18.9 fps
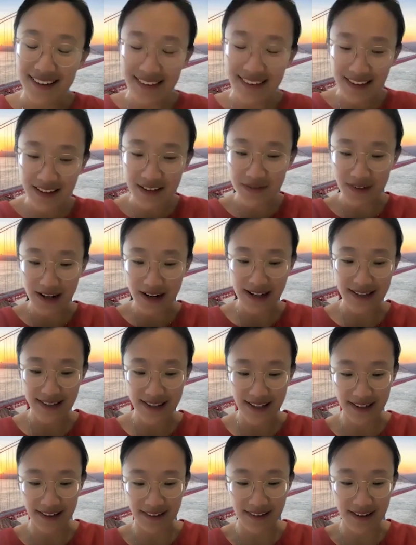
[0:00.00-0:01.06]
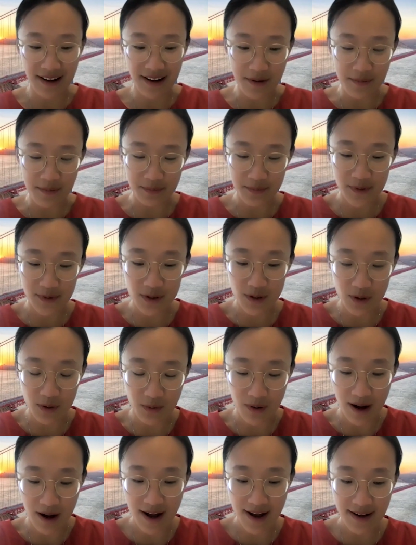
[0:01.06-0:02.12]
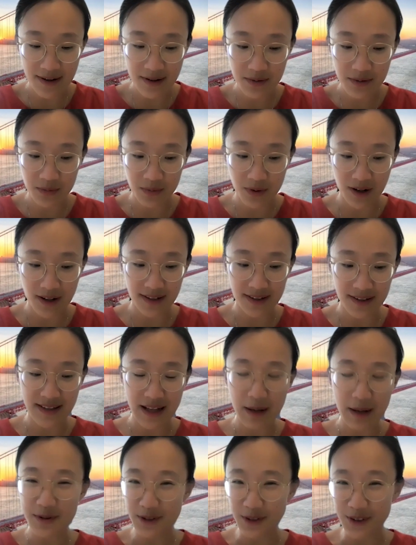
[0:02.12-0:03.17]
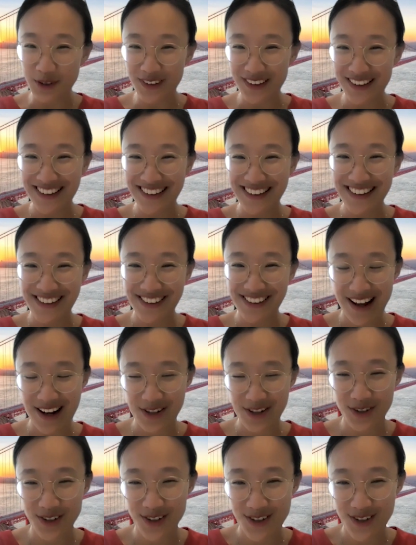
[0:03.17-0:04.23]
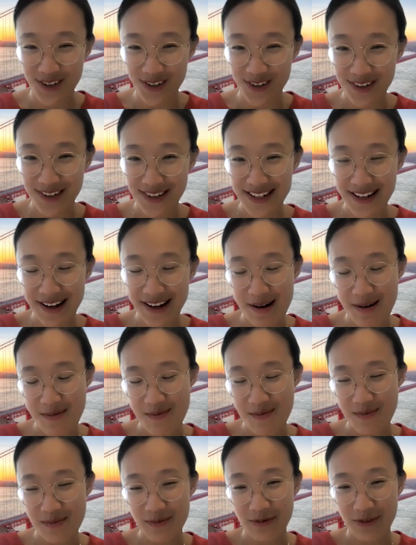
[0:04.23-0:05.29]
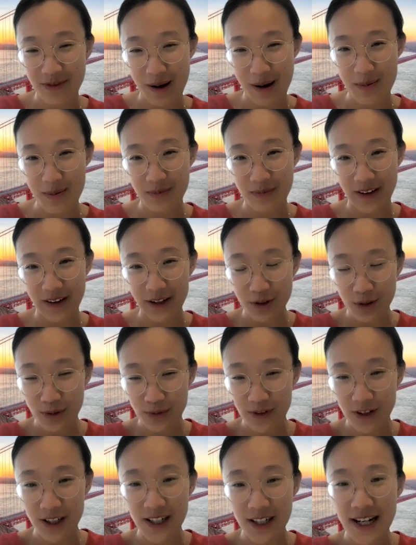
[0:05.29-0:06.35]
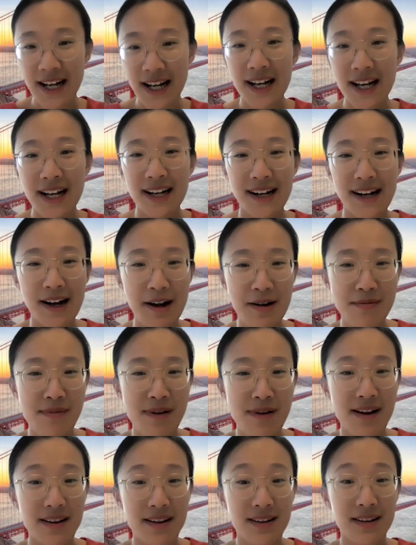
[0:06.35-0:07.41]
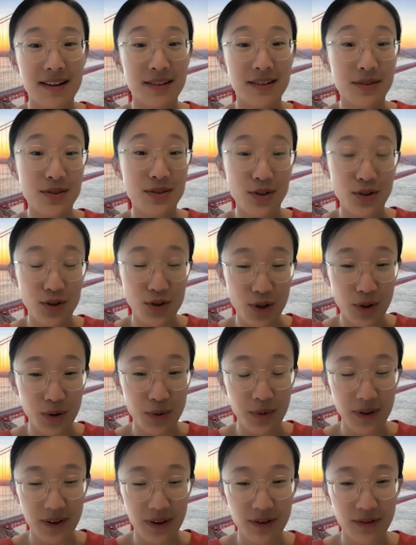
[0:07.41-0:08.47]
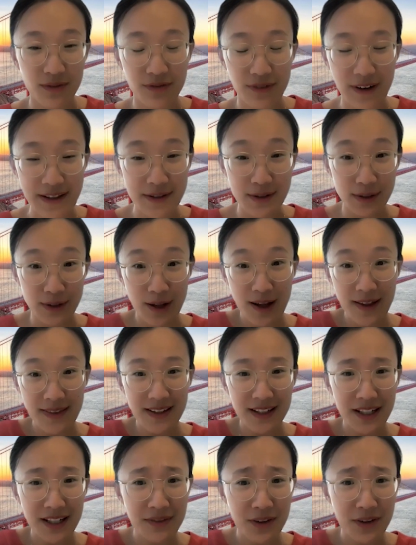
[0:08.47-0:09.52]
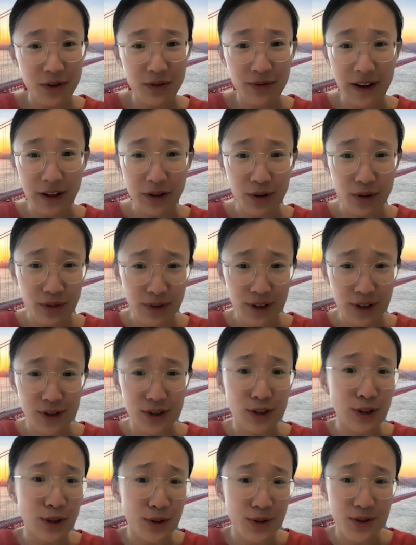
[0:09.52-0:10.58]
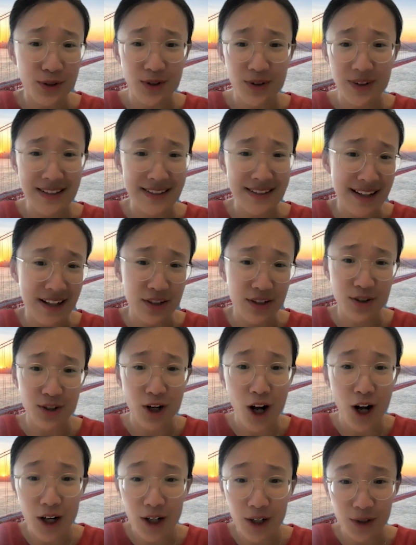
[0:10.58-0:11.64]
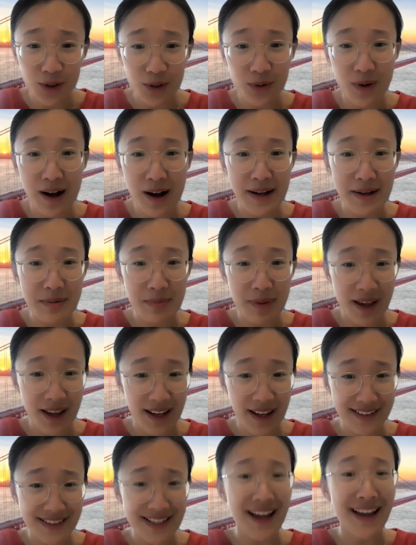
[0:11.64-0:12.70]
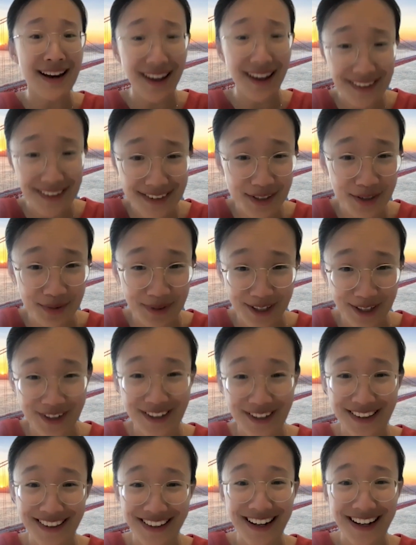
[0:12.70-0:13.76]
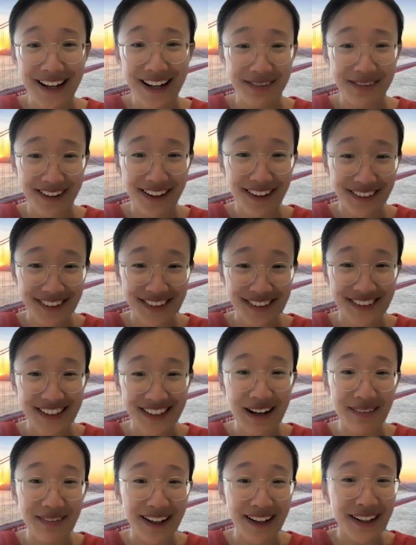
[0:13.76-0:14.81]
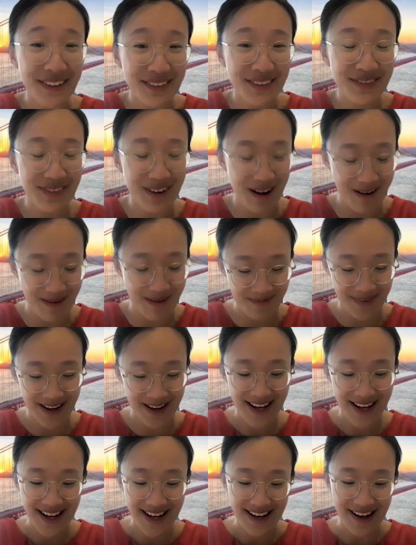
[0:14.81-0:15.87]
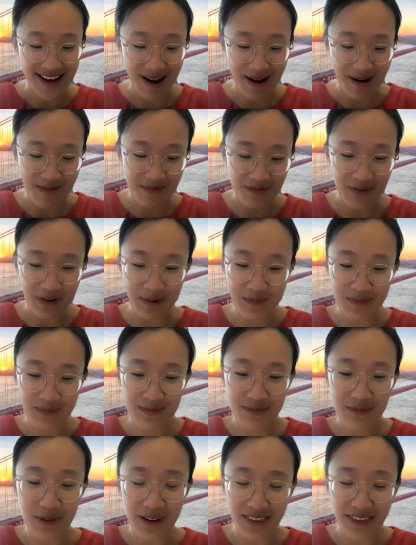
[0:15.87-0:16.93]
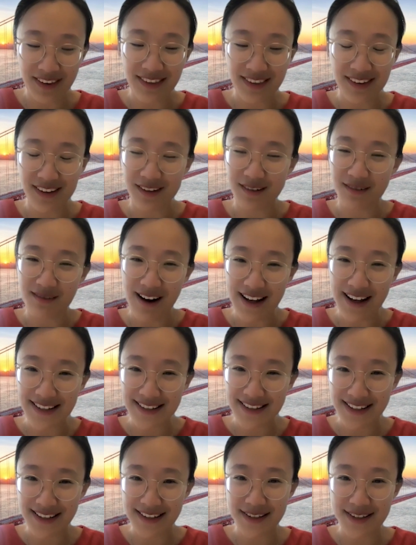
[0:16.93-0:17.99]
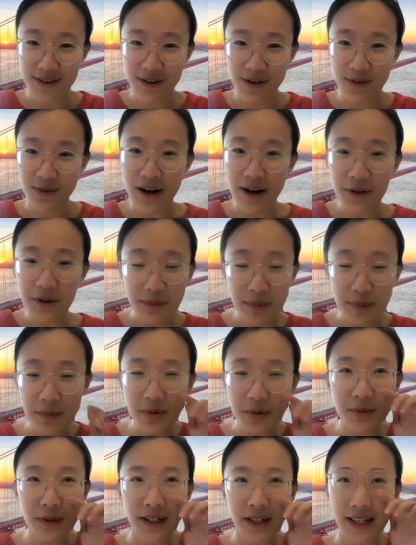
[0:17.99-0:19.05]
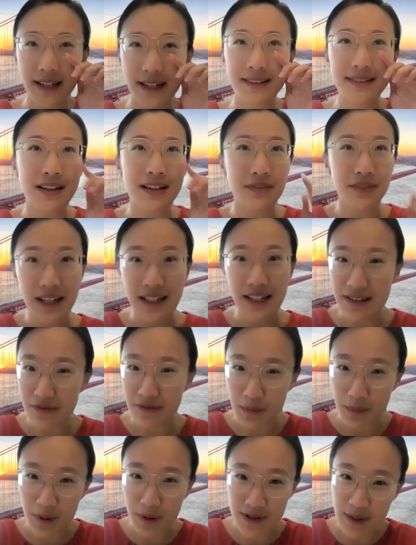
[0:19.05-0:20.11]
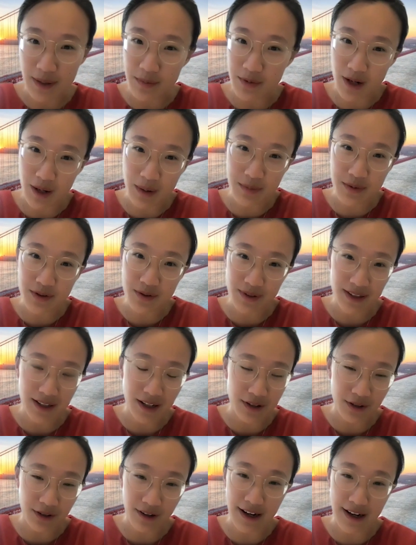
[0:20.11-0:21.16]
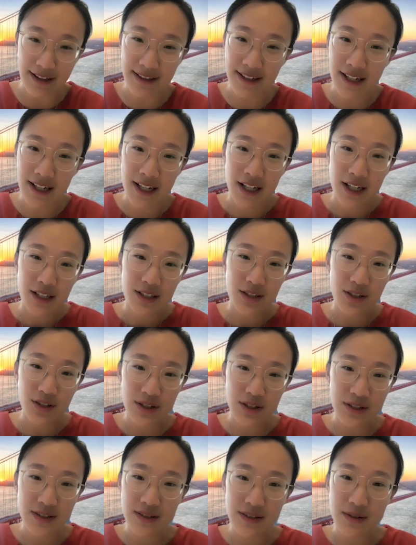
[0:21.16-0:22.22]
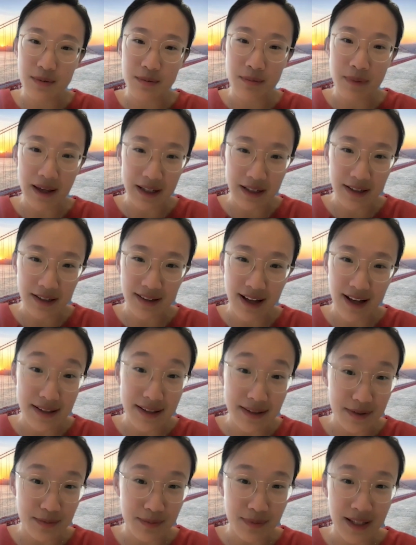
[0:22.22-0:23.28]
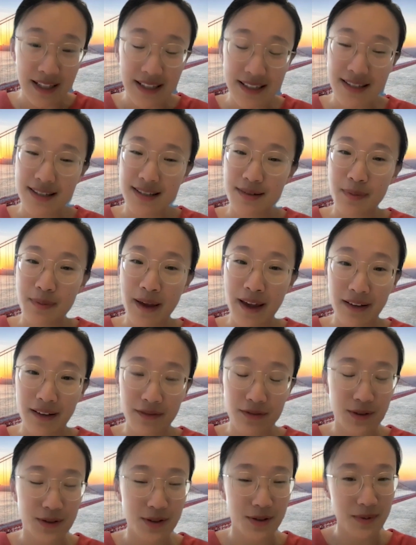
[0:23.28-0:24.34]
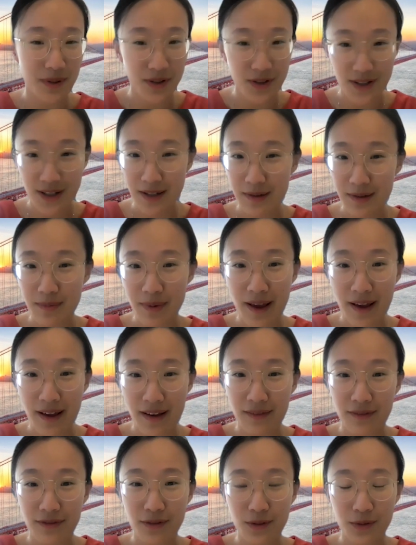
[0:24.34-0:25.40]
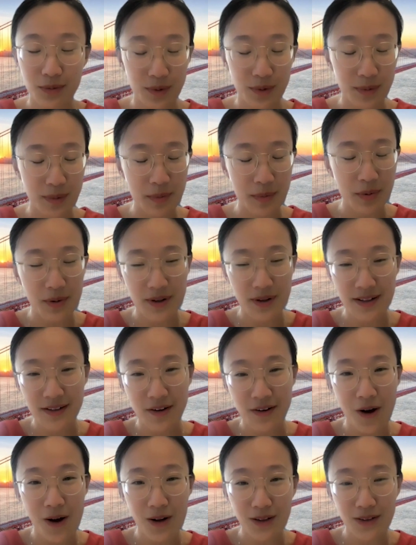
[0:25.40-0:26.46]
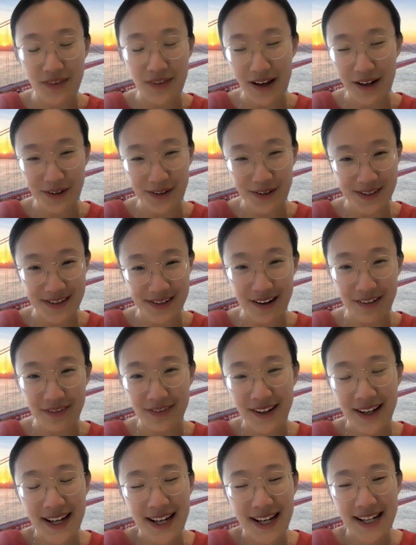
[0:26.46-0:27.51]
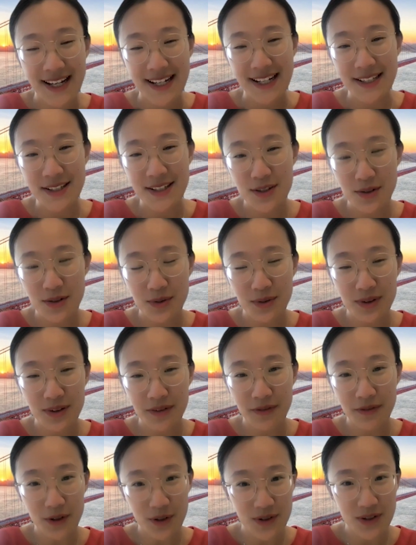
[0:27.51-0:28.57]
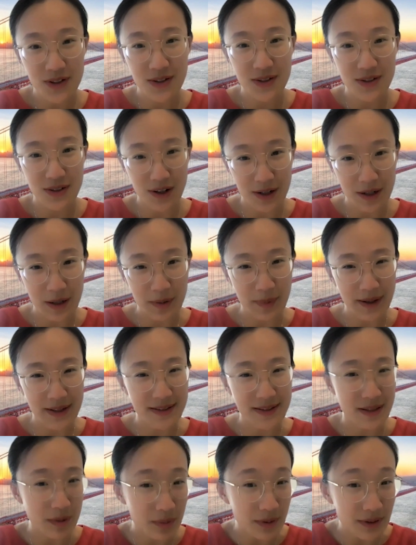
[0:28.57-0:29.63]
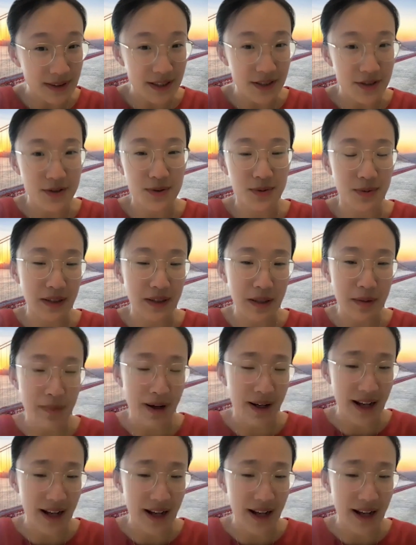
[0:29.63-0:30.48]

thanks for asking. So I was absolutely an international student from Vancouver. I used to joke with friends a lot that even though Vancouver is closer than, say, Chicago, I am paying 10x the tuition than anyone else who's coming in from within the US. And so I remember working 7, 8 different part-time jobs during undergrad to just make ends meet, paying for tuition, paying for room and board, and all of that good stuff. And so the first startup I stumbled into really by